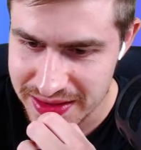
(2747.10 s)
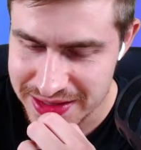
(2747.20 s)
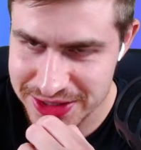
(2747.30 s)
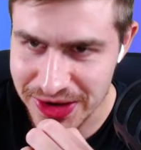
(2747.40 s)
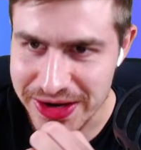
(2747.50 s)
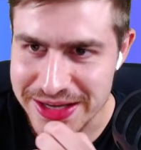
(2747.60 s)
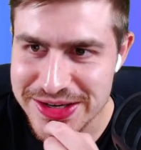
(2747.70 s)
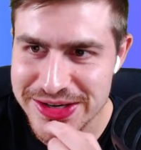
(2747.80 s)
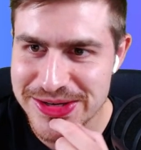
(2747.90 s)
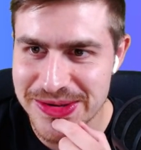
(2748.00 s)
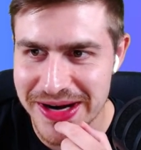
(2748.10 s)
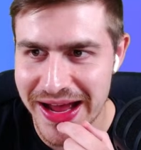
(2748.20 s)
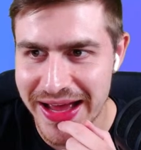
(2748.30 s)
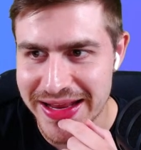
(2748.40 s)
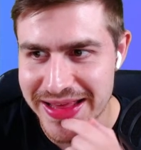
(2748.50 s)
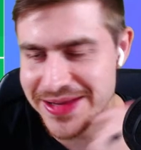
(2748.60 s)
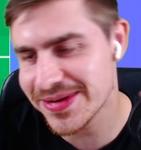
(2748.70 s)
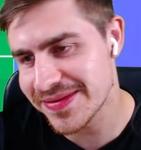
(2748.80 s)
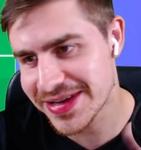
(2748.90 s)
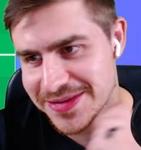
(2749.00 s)
Slot is going to score a Hattie. That's
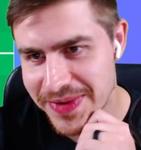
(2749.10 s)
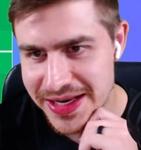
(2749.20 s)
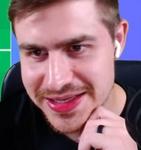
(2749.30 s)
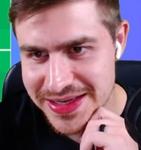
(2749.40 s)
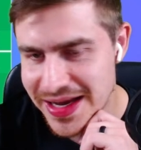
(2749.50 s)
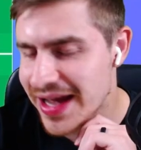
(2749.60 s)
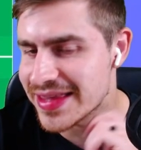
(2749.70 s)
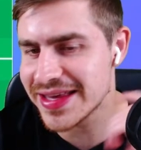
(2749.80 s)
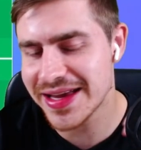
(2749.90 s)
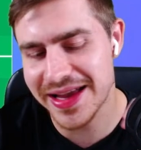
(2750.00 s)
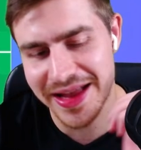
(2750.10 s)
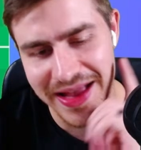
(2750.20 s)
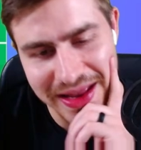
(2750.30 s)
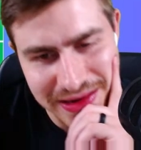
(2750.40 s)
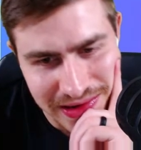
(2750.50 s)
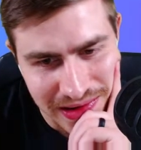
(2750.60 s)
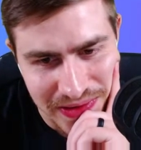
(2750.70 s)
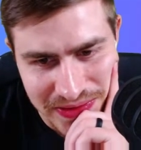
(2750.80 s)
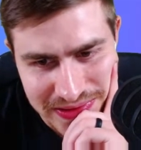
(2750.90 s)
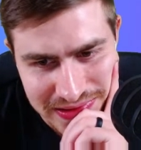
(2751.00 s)
what I'm expecting. I don't know.